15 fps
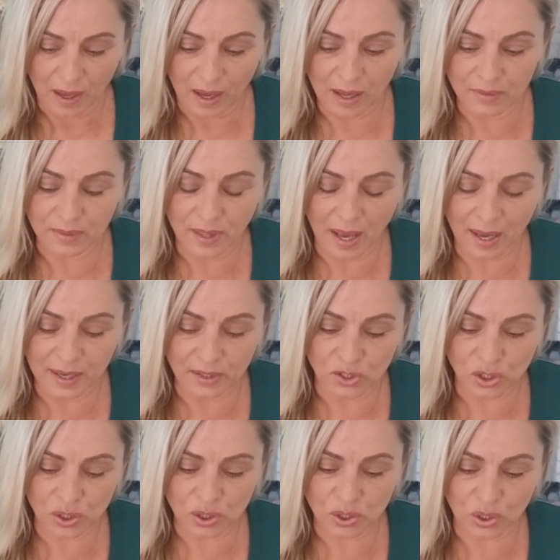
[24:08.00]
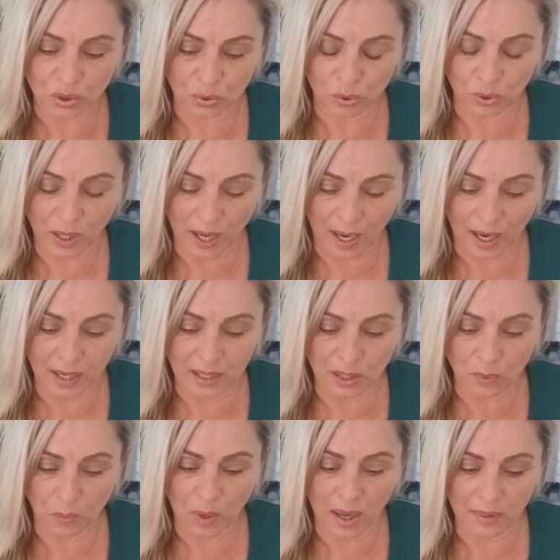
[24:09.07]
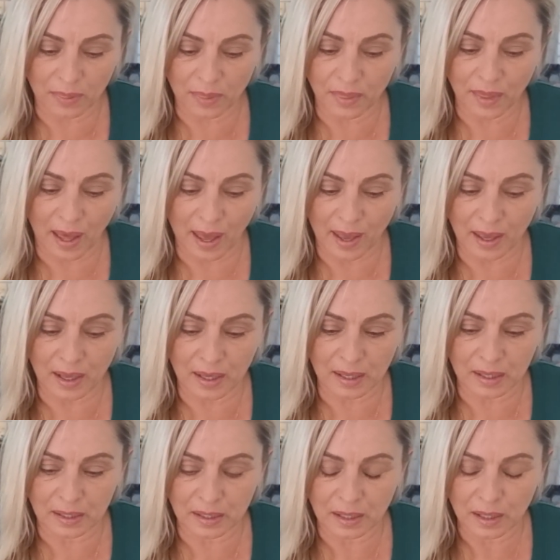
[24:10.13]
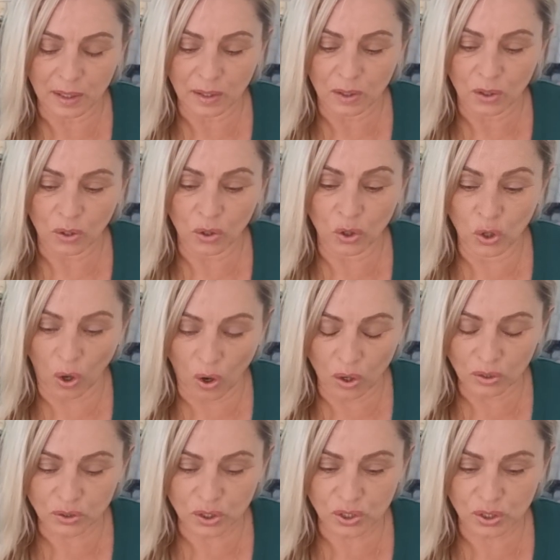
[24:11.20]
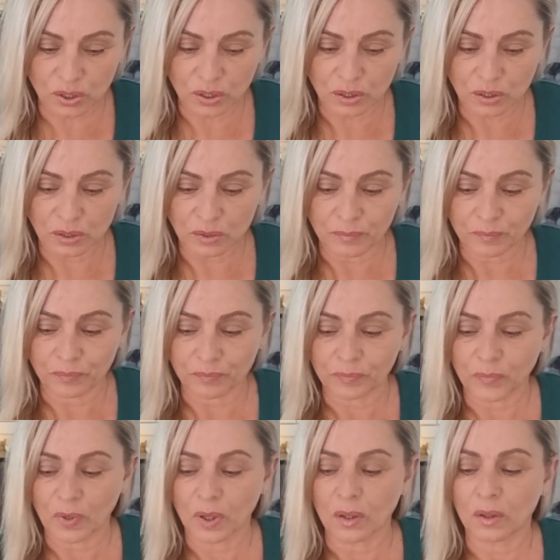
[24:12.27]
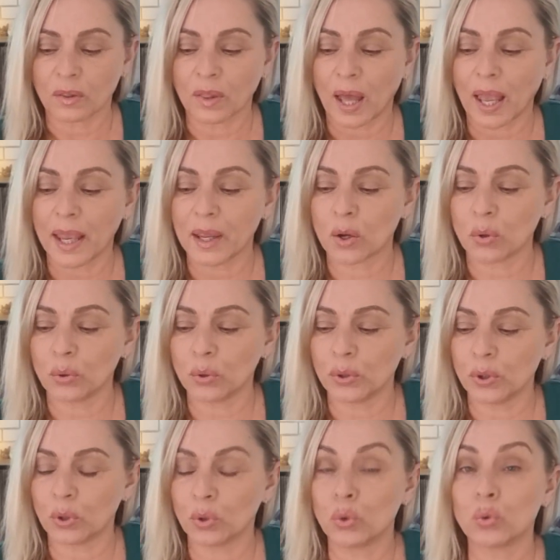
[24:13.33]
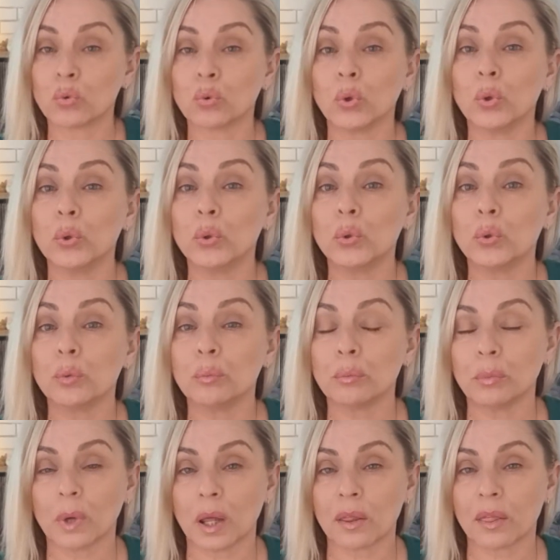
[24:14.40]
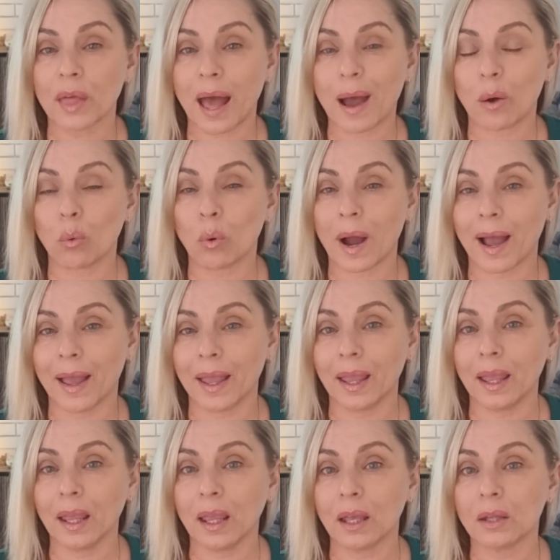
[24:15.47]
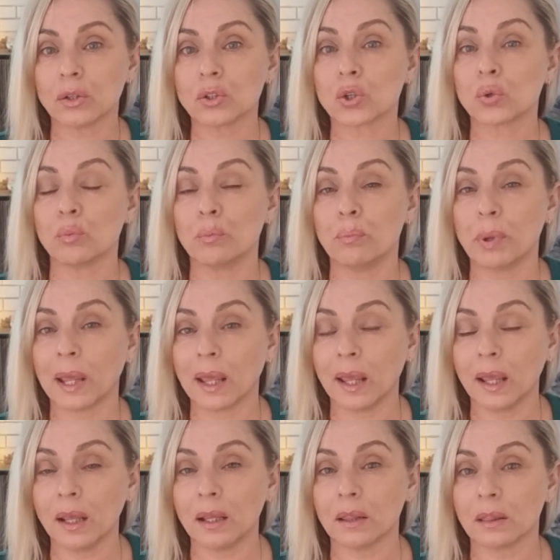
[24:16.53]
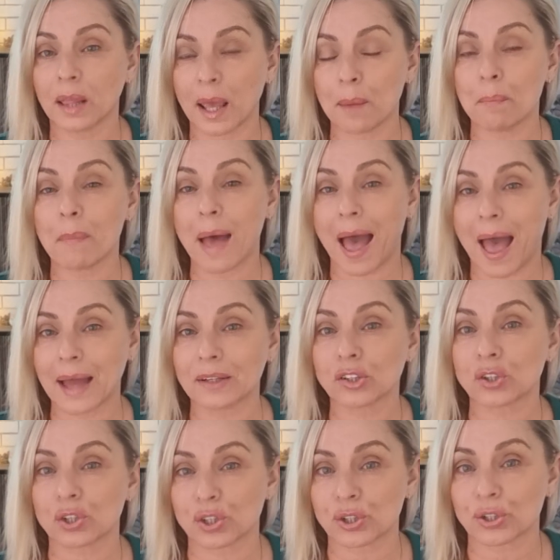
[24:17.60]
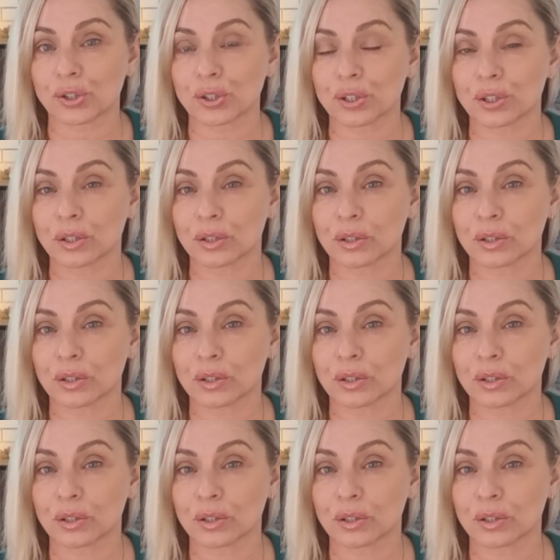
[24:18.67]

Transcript: And they just thought anyone they got, they could groom that way to be their match.